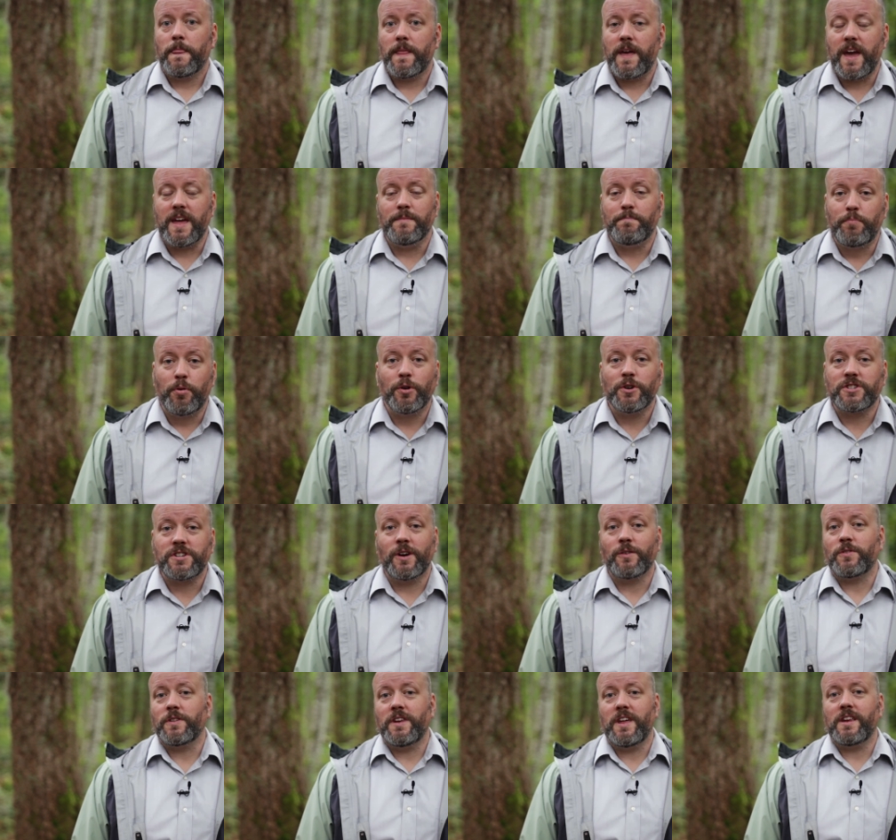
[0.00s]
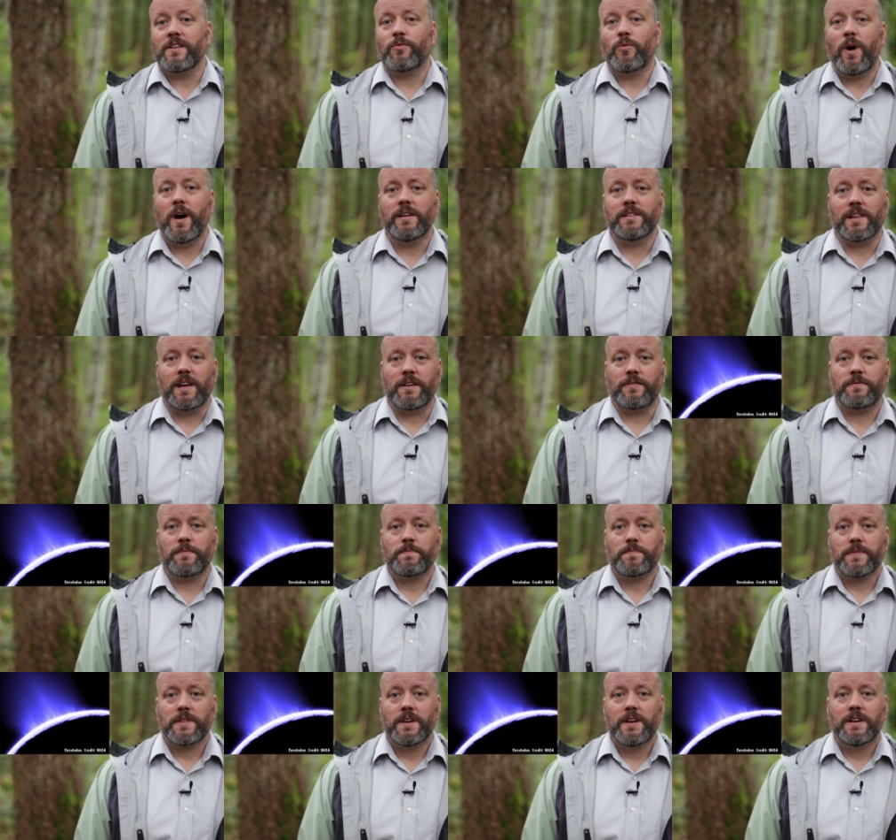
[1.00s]
and push out the native wildlife.
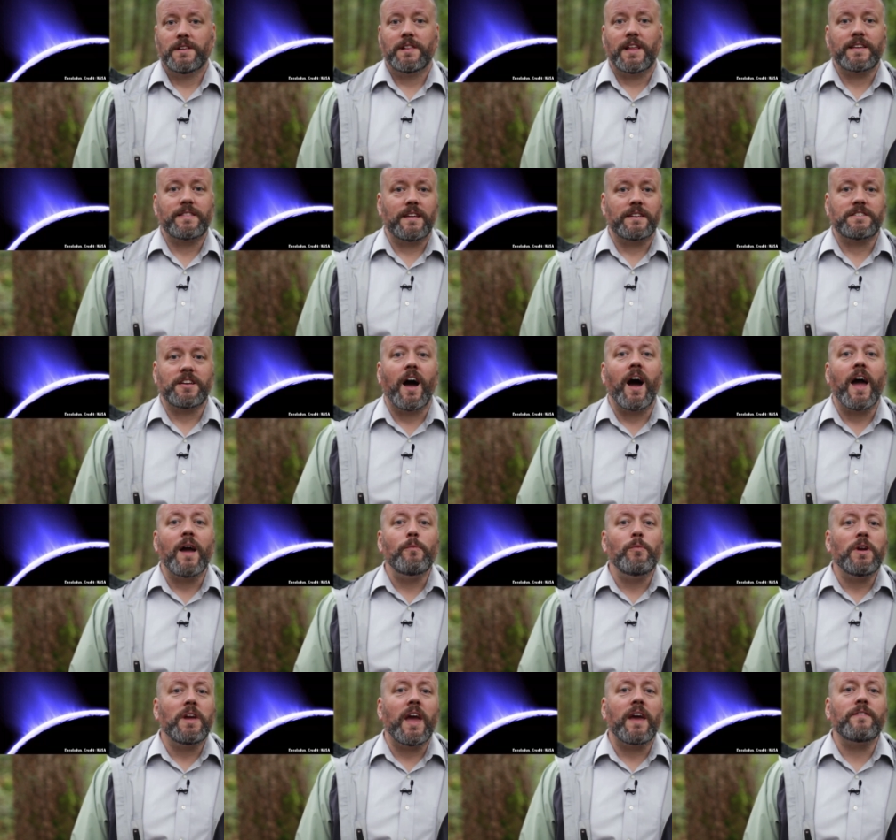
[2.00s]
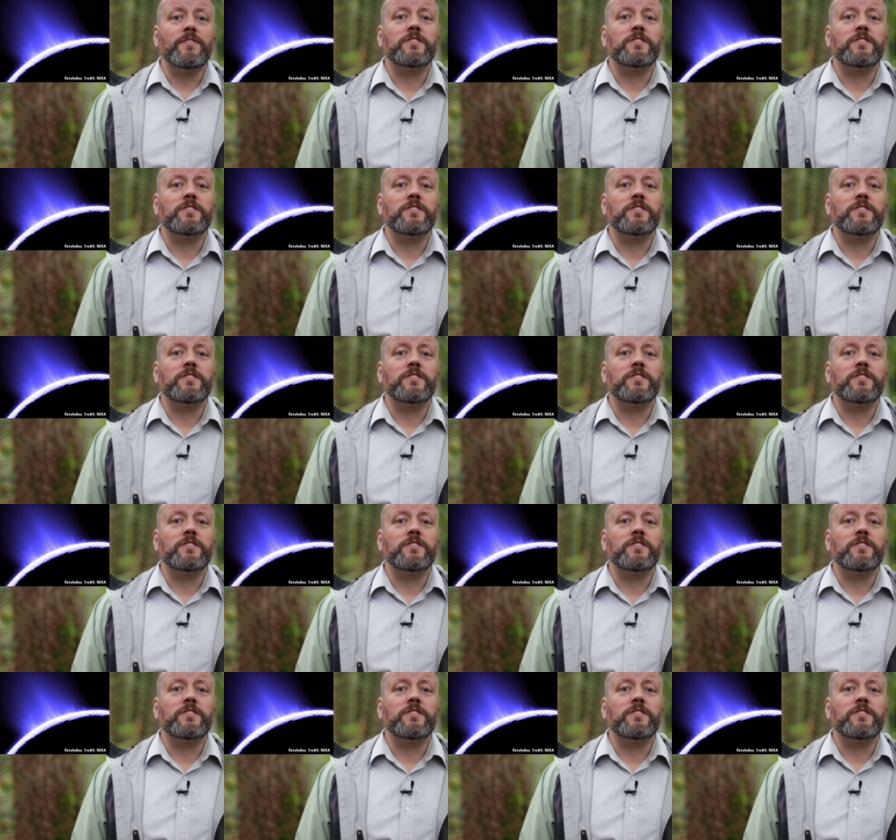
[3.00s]
Like that time we gave